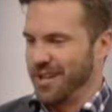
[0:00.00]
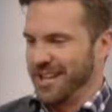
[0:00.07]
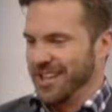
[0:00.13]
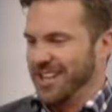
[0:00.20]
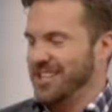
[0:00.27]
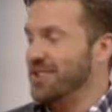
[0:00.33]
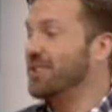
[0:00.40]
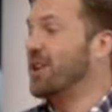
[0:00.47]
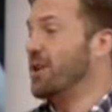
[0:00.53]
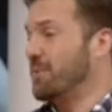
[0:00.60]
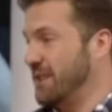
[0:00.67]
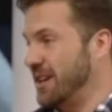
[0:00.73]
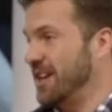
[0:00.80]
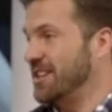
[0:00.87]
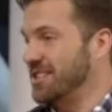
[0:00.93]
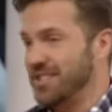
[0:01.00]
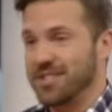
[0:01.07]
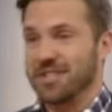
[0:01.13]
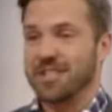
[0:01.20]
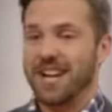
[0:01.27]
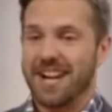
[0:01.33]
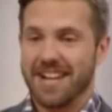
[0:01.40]
we're going to let you go because
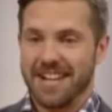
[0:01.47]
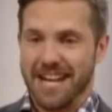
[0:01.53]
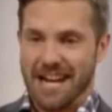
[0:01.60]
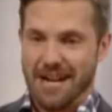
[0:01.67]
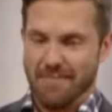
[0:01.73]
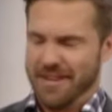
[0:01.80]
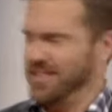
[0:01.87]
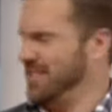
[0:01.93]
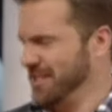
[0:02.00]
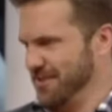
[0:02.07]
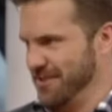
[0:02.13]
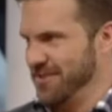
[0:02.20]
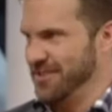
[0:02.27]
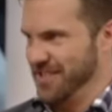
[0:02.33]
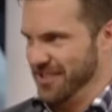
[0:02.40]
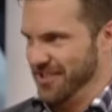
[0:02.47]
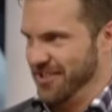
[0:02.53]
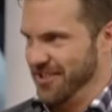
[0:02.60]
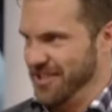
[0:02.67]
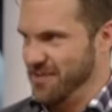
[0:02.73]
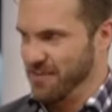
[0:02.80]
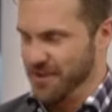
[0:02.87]
it's a tie game yes. at
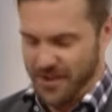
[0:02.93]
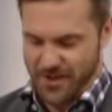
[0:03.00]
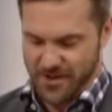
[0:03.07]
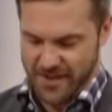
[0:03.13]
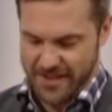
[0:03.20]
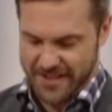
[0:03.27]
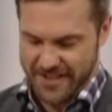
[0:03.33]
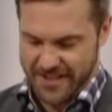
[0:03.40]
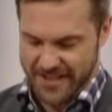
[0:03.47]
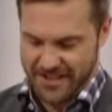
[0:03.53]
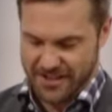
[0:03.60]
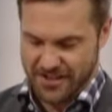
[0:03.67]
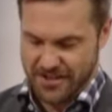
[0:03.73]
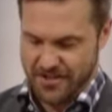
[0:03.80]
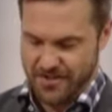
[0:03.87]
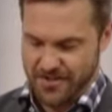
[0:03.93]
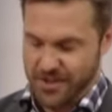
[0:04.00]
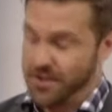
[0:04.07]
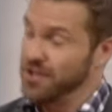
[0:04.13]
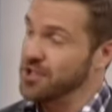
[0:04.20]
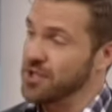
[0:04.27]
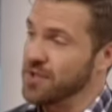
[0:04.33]
0-0, and you won the coin toss. So
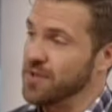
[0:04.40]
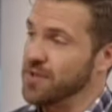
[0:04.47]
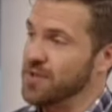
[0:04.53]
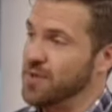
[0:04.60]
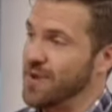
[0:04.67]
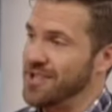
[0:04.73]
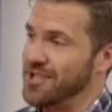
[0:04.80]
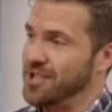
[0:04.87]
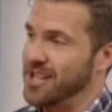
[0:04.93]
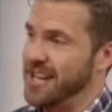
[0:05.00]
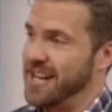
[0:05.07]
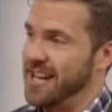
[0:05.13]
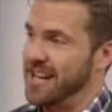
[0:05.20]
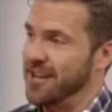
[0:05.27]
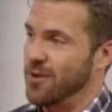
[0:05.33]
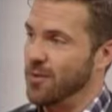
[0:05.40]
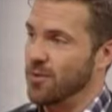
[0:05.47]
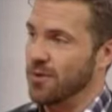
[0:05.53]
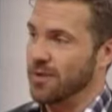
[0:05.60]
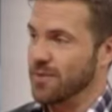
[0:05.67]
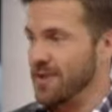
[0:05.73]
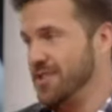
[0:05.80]
you can choose question A
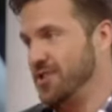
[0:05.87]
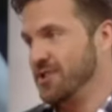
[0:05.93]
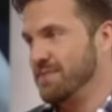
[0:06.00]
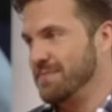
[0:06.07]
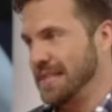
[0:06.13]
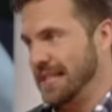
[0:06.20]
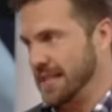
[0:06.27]
or question